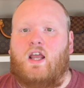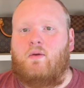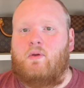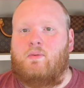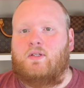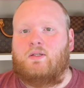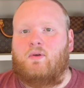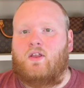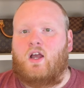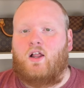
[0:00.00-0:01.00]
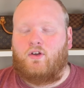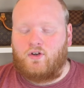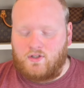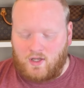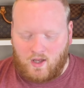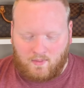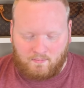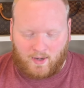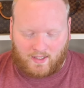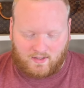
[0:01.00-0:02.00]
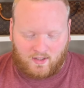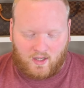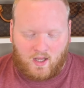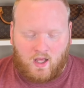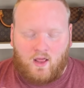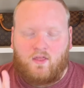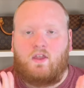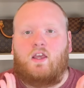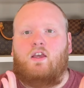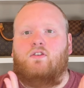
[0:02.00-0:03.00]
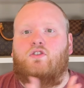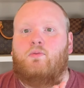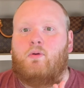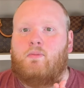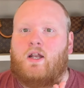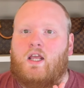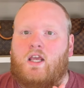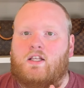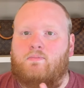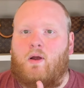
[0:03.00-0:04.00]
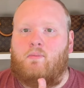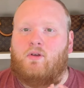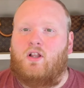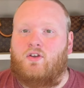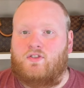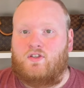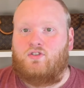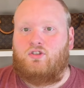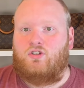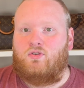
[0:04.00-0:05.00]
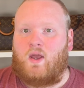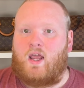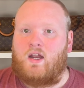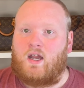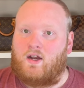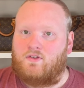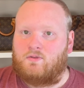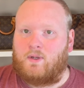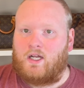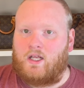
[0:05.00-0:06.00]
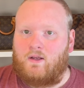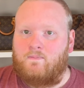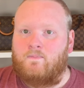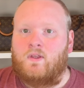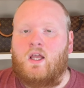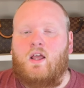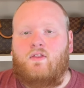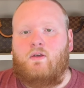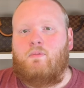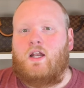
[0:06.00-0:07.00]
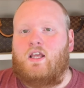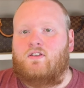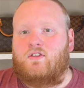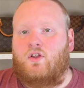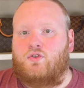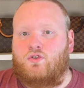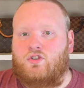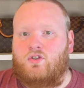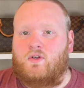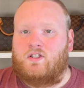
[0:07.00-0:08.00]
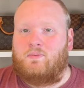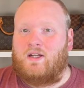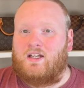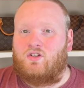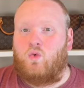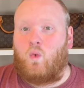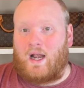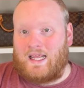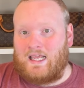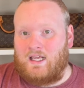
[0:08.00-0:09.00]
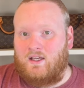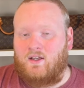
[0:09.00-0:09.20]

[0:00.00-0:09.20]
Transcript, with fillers: out maybe some of the colors, but the super mini is probably closest to a nano Speedy. The mini is closer to a Speedy twenty,